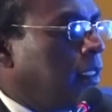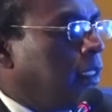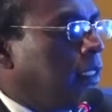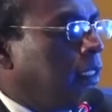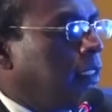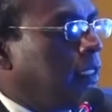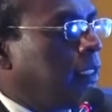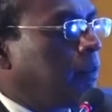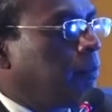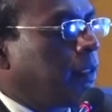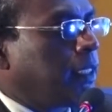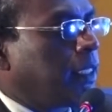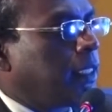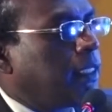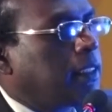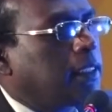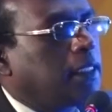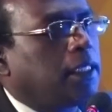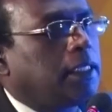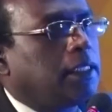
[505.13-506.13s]
This
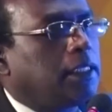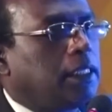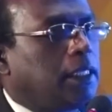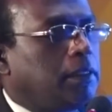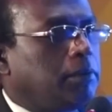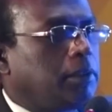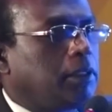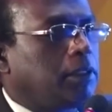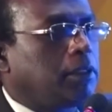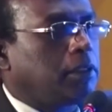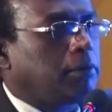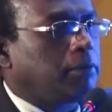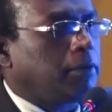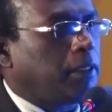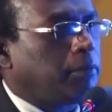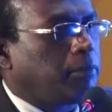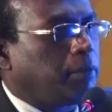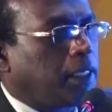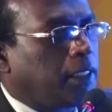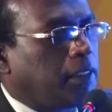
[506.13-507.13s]
particular strategy helps us
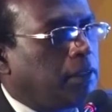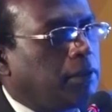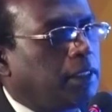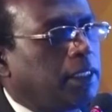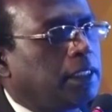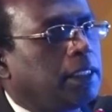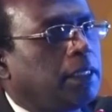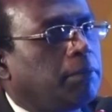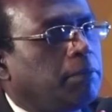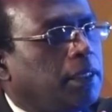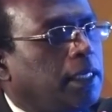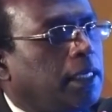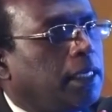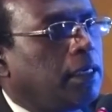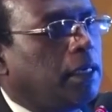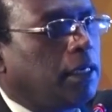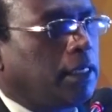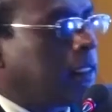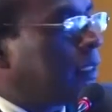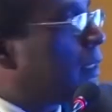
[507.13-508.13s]
to bring out a subclinical
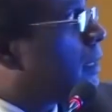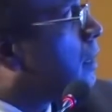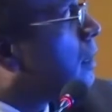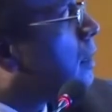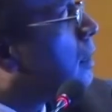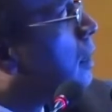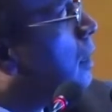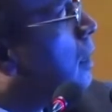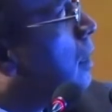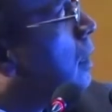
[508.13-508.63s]
heart disease.